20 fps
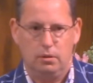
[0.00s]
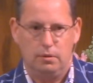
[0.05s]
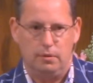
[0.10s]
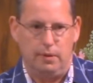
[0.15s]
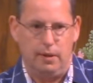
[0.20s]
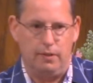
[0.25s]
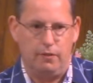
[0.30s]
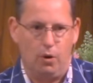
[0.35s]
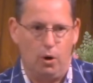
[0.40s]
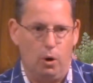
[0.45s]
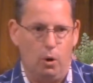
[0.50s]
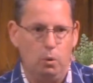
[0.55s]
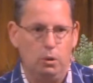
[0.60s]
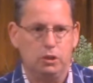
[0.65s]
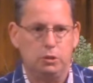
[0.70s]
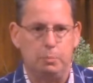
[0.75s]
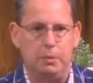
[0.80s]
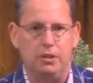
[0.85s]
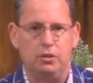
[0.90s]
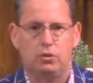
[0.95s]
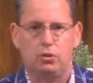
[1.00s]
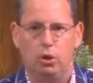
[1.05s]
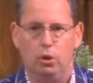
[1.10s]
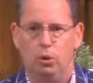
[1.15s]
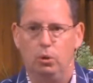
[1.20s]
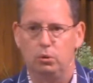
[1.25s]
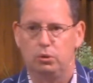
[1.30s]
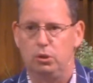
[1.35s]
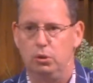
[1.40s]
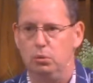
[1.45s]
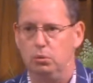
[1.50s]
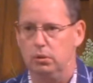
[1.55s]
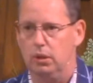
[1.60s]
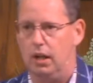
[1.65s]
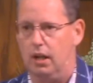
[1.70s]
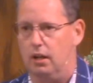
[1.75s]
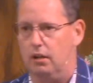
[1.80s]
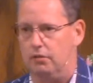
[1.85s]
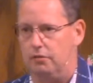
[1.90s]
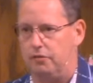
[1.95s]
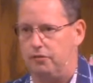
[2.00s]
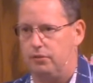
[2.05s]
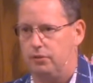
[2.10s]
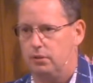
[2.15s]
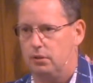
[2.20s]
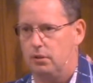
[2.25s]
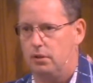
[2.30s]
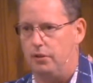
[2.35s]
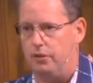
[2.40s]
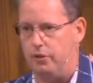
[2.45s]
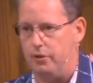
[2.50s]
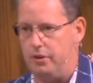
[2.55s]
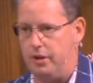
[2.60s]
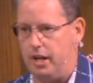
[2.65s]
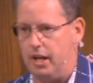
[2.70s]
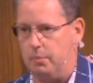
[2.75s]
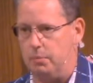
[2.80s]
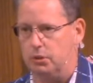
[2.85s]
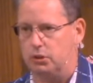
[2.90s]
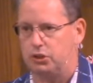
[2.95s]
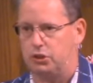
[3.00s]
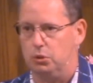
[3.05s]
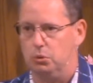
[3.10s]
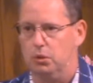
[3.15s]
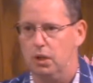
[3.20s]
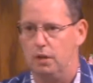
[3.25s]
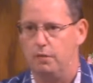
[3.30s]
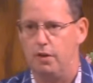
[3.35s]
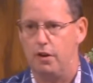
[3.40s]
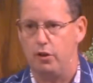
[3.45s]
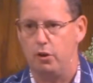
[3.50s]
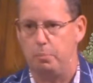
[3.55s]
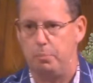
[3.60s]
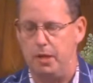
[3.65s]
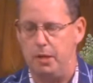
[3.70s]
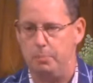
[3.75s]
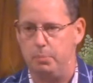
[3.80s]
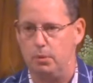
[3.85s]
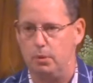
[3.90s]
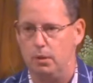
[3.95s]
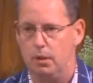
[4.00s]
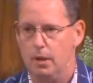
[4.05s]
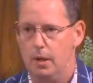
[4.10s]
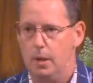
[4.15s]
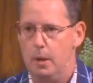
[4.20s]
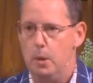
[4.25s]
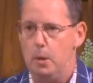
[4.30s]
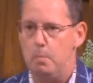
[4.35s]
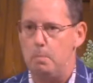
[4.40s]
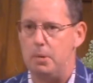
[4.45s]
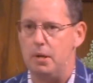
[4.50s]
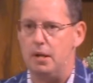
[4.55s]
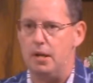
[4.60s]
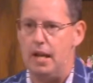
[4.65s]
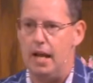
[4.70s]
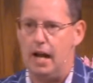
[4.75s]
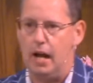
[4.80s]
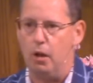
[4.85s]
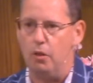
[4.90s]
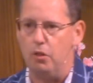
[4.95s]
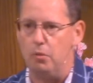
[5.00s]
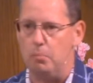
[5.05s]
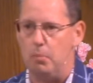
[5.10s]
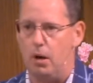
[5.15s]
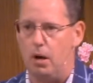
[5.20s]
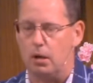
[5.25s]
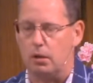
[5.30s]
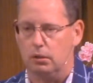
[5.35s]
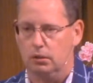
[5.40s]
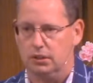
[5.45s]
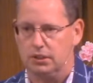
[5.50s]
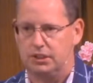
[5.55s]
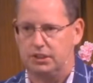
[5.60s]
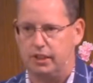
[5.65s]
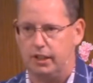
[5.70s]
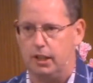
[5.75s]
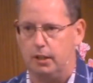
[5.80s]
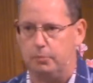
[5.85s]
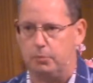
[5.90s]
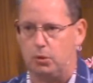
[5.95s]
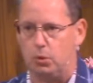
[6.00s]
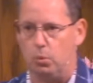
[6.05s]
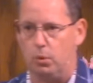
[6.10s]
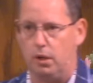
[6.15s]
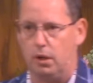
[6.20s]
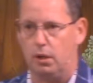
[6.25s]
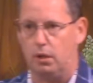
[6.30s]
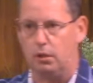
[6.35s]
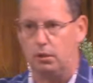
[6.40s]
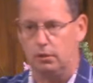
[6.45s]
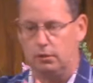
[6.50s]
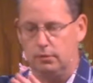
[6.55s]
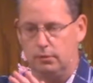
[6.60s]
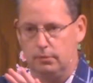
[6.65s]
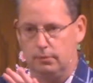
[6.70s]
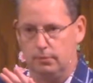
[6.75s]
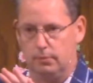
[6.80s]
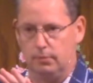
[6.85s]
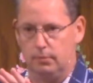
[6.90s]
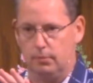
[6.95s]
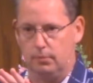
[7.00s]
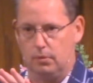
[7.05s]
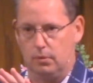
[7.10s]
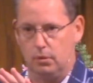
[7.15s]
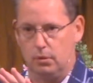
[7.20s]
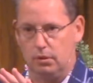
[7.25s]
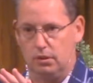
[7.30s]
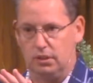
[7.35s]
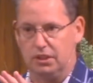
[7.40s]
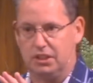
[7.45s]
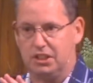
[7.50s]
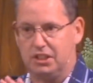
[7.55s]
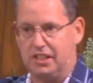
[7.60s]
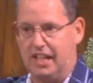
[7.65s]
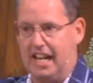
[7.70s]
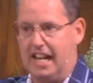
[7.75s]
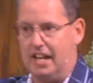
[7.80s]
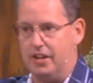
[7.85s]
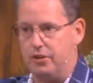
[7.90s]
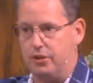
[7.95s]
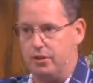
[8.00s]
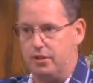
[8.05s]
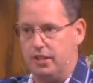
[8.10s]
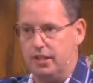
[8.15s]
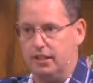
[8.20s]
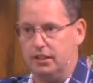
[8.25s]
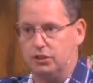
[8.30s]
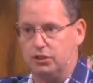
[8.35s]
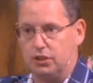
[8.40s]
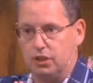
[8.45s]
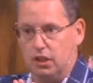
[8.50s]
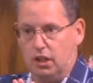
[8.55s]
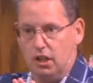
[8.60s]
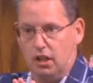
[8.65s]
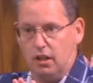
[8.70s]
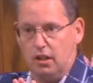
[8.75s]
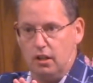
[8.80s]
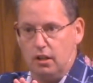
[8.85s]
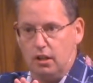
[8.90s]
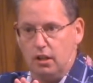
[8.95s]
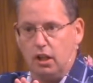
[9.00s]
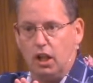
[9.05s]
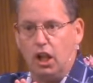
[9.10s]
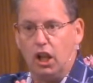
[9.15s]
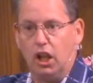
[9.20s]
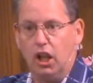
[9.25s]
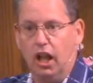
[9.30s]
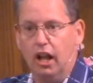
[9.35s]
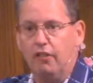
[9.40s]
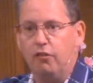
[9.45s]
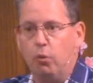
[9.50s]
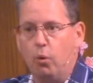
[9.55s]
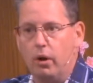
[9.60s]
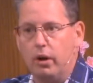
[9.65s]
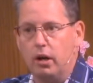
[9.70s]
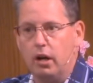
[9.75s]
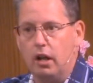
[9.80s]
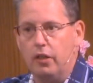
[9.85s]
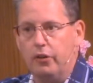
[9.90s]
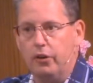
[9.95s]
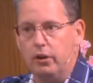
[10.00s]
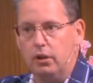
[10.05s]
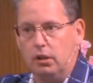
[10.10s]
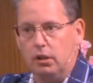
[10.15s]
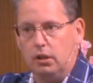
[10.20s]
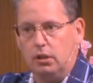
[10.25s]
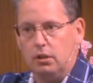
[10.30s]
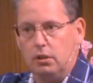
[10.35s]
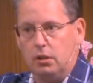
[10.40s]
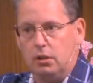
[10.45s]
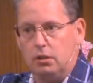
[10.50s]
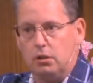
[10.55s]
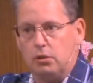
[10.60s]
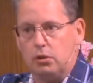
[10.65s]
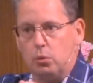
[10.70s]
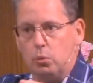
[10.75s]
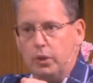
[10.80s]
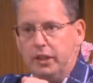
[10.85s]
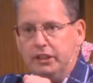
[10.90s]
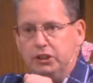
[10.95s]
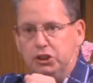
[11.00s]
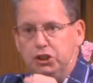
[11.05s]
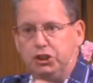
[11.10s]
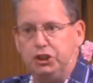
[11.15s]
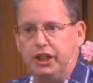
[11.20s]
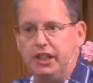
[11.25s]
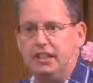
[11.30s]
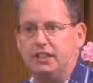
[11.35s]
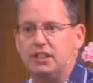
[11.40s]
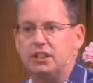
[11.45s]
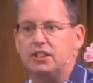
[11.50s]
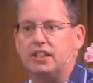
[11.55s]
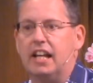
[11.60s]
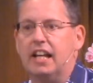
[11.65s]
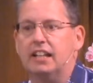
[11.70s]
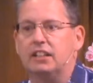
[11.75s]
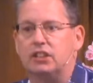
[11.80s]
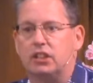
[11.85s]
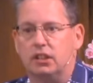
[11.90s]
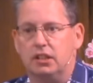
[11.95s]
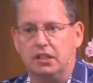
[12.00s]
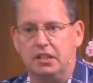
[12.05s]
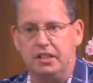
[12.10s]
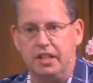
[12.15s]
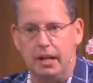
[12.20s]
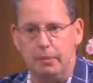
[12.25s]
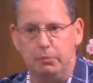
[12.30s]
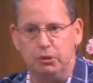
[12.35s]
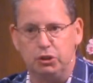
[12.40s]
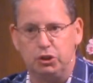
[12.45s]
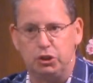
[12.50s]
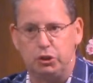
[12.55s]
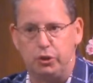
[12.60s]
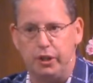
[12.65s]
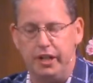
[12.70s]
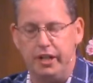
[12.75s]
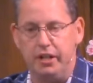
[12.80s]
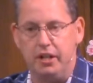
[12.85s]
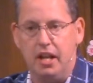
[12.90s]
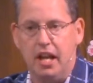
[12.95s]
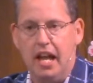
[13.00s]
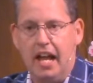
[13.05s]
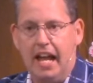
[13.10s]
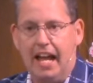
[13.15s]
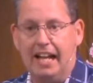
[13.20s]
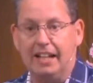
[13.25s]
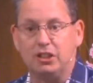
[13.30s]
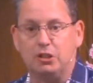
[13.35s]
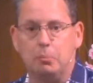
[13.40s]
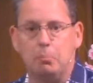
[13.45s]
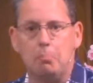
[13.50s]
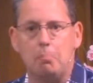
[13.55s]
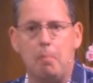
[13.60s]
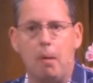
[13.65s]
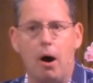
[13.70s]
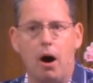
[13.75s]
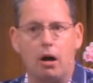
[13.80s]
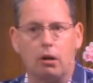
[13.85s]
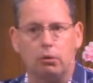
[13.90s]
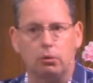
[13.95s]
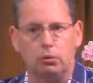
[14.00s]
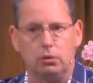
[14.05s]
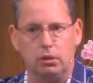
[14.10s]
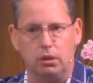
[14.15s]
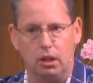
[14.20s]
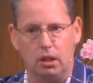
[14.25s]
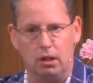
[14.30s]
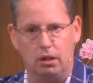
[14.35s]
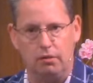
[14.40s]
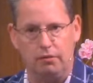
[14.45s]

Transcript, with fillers: They've always been told to love their neighbors, to love other people. But now the model is set up to where the standard is love one another the way Jesus has demonstrated, has modeled love.